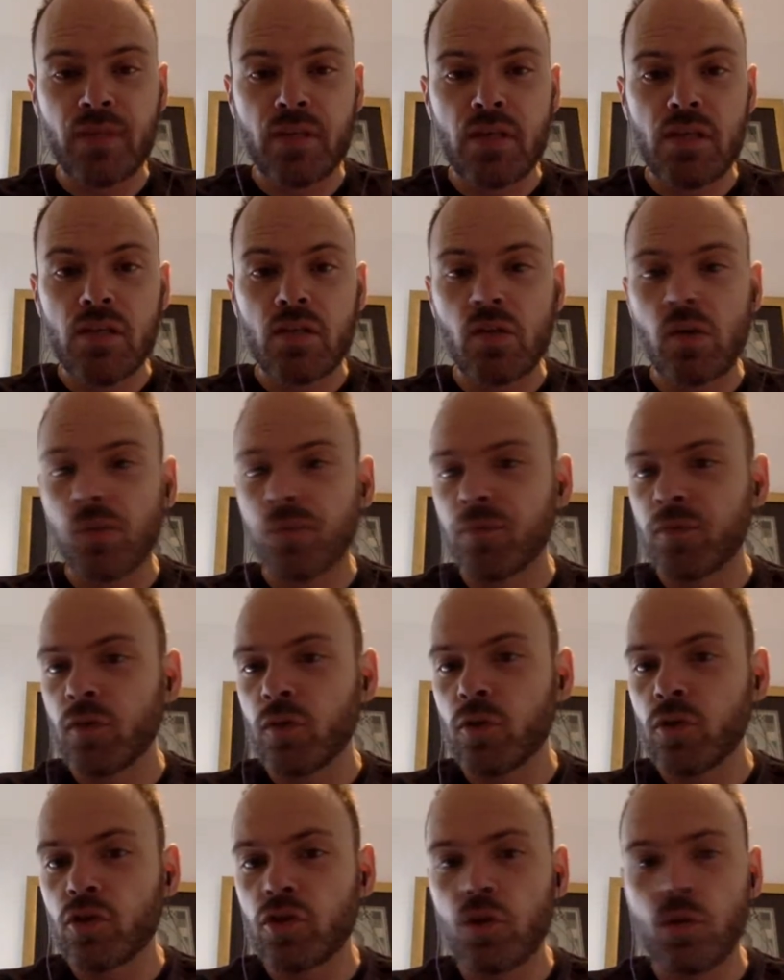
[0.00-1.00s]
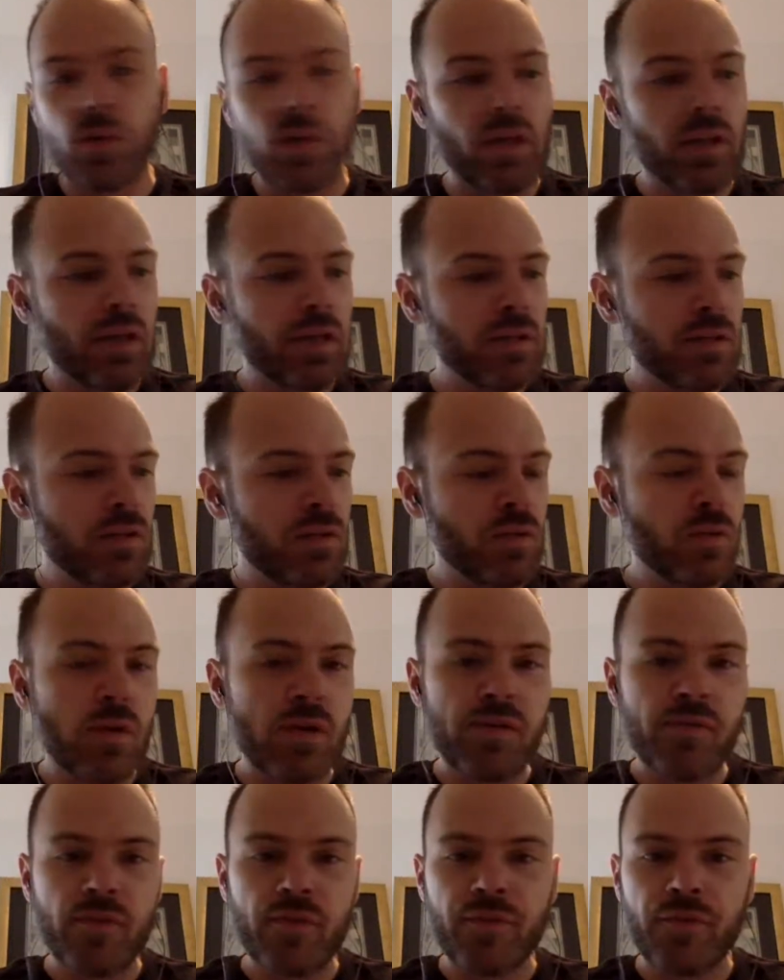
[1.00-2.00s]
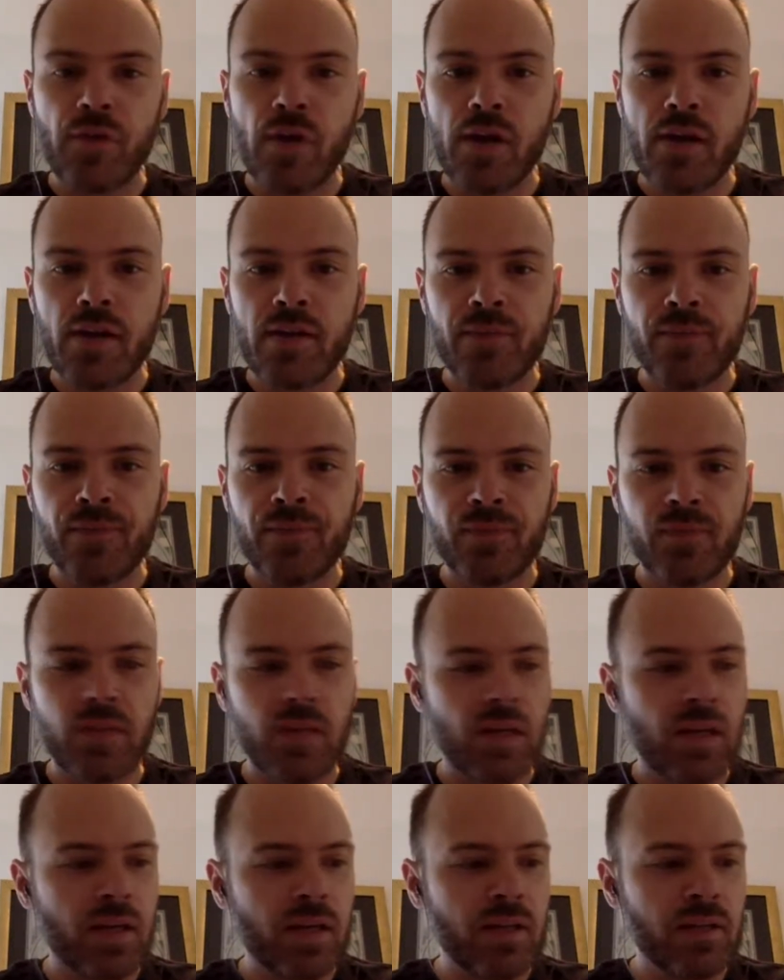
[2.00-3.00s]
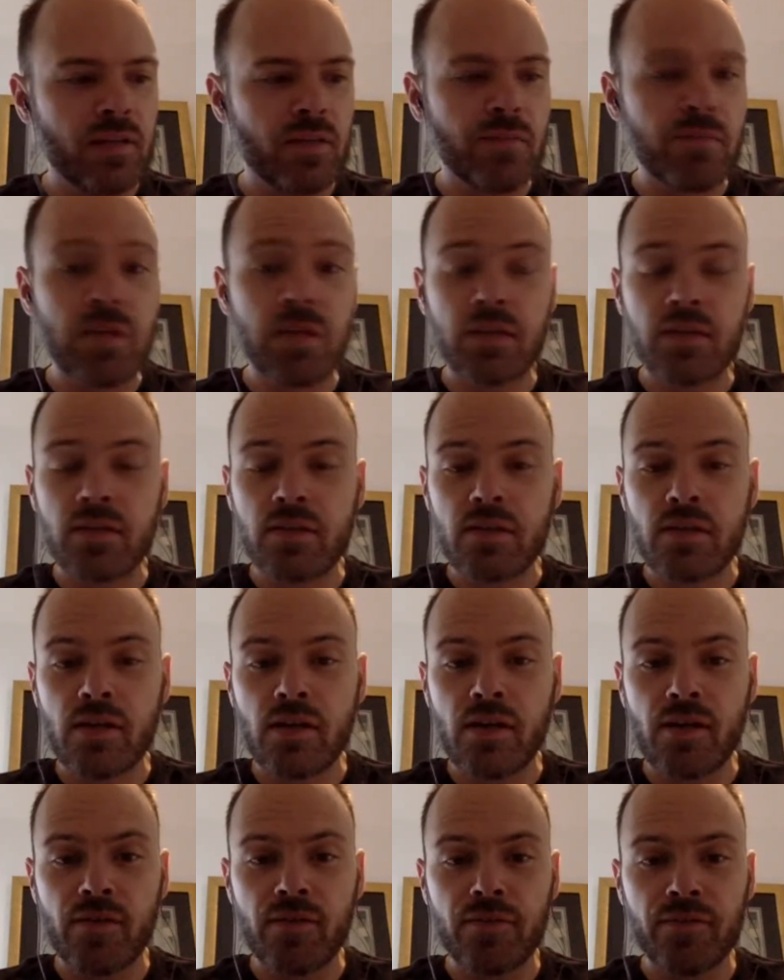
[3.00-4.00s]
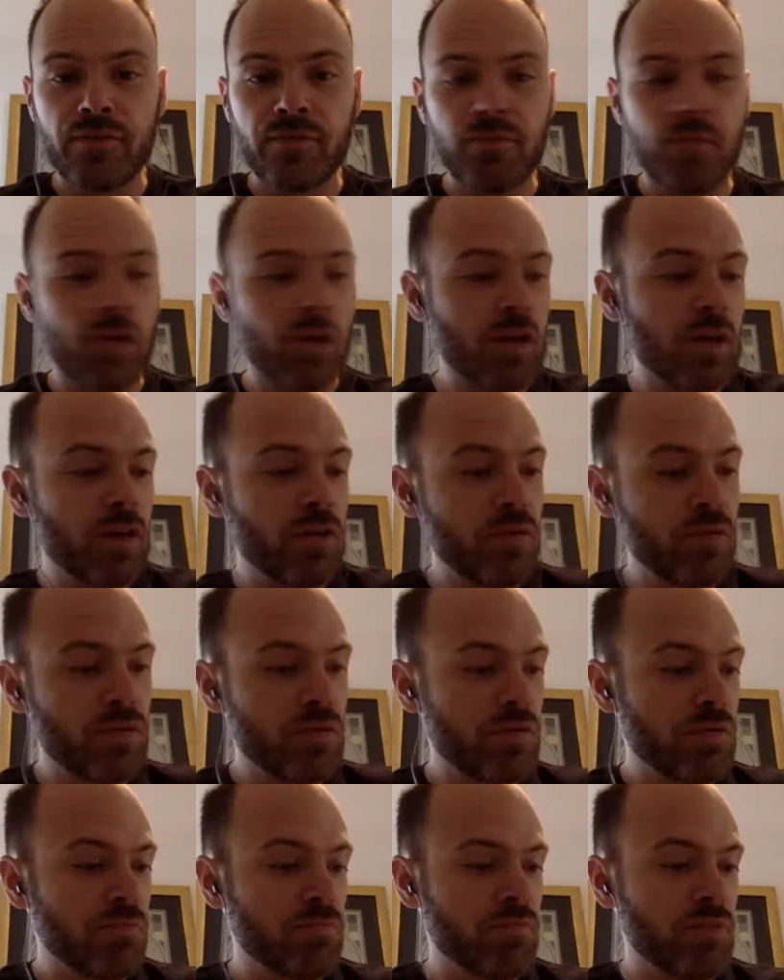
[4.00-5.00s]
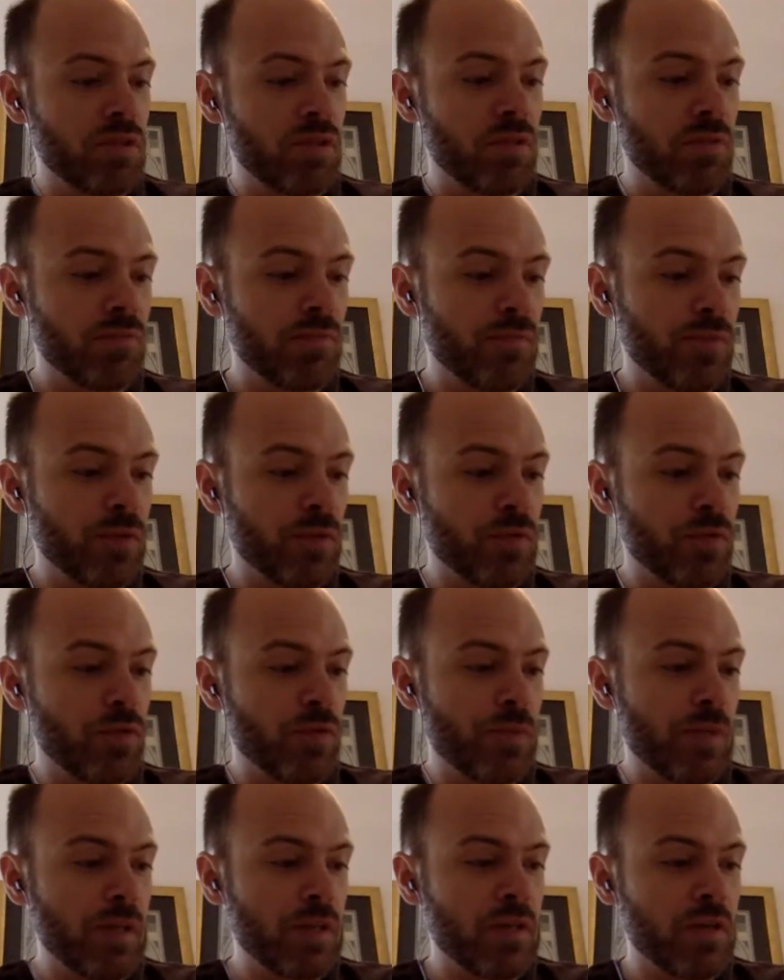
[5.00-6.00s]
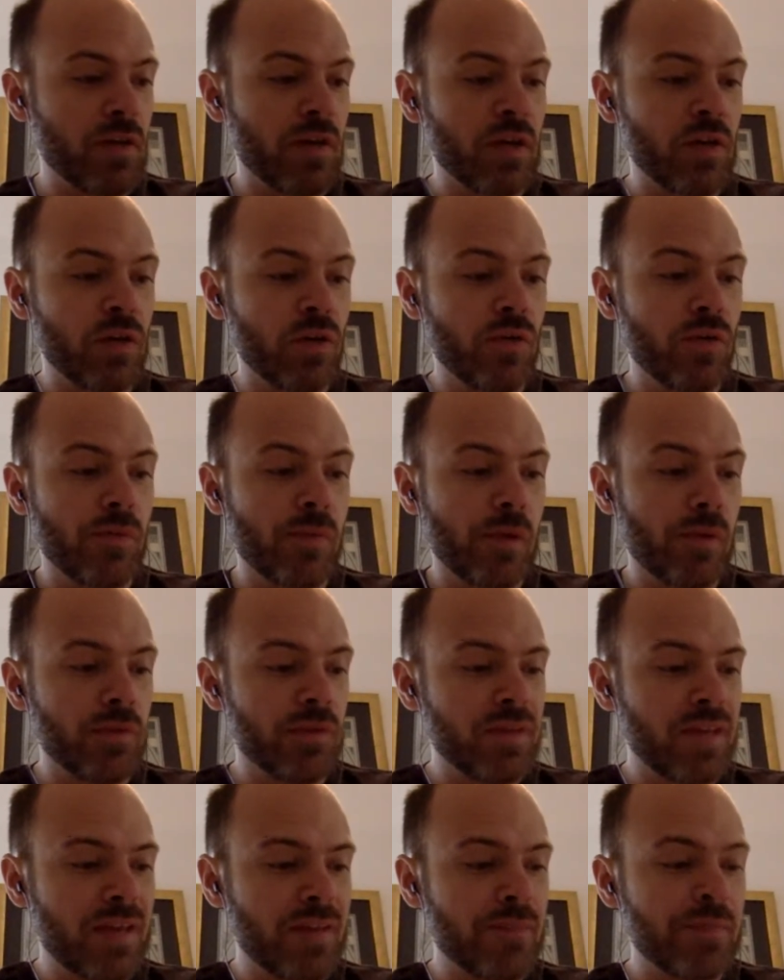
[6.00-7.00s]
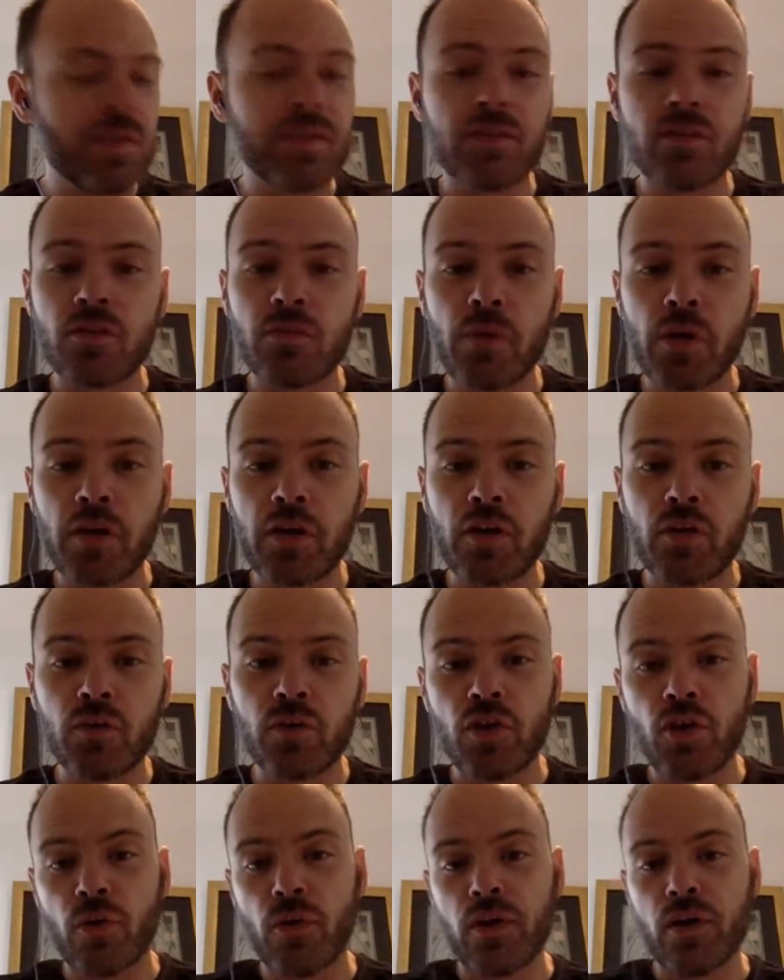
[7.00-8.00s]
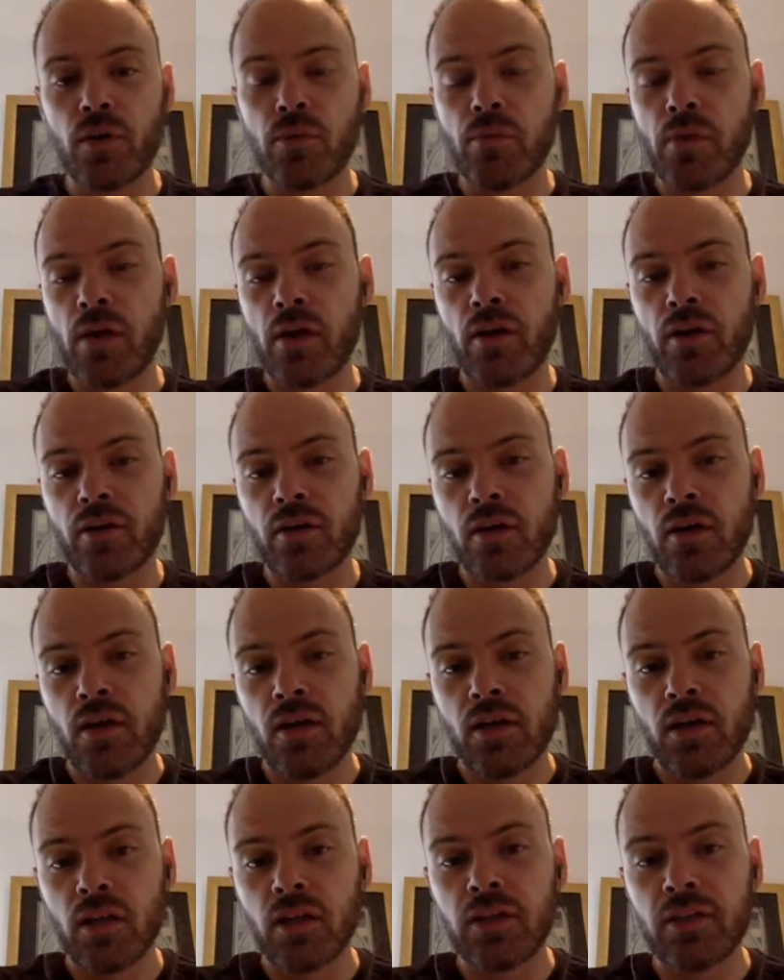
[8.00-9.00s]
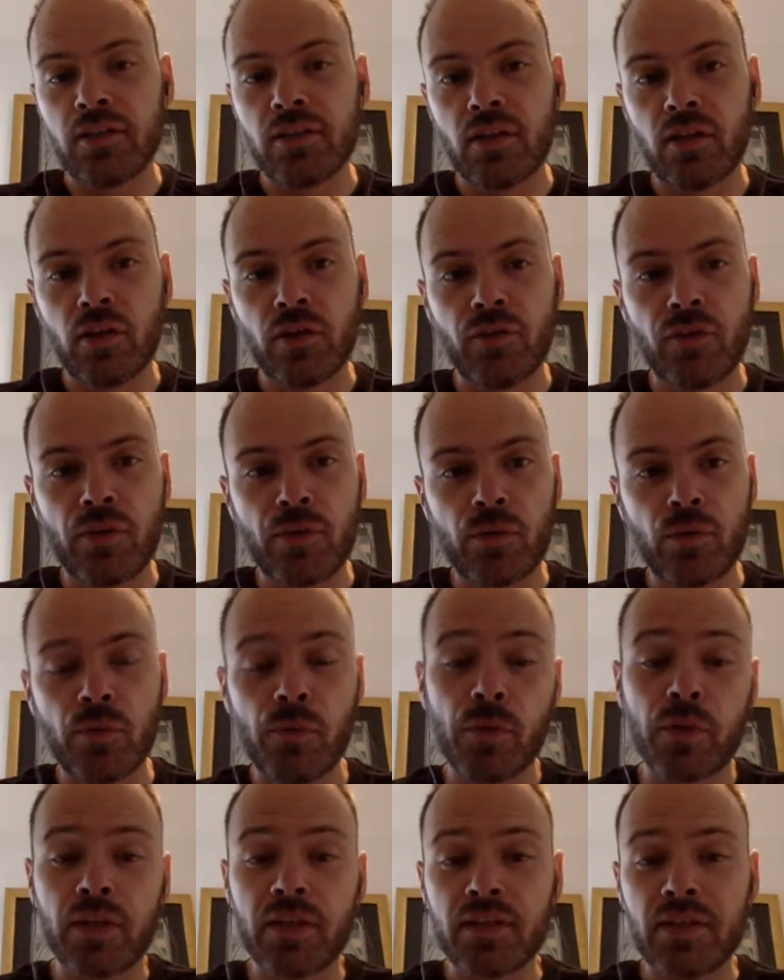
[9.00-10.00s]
So a little show that I like to do on every Friday. It's a mix of market news. So first few minutes here, I go over 10 pieces of market news curated by our elite Telegram group. When I say